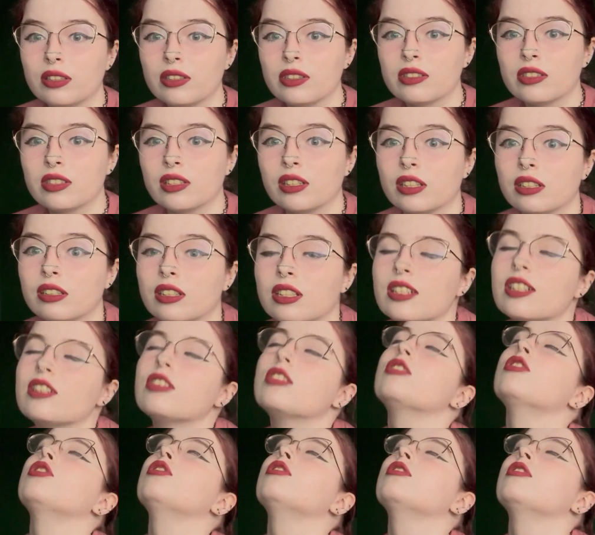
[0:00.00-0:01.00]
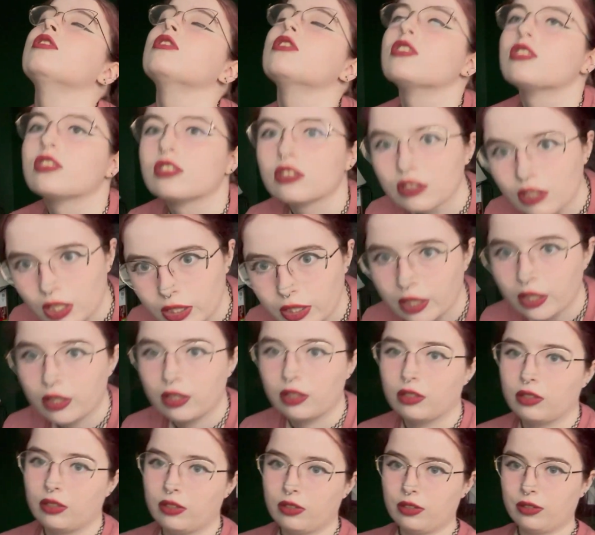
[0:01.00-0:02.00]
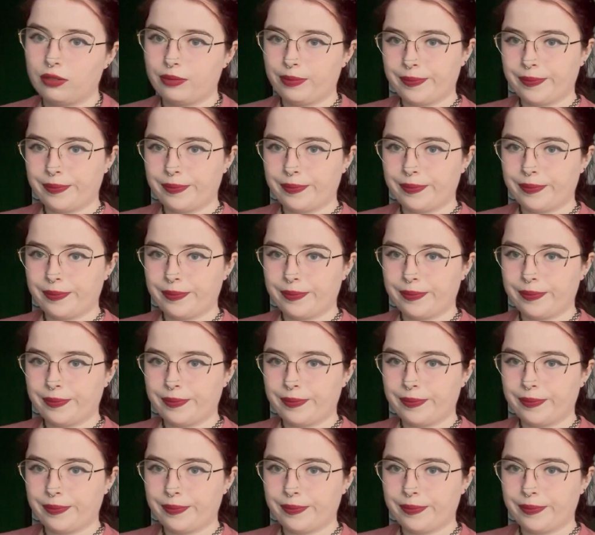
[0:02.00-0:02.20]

said, suck it.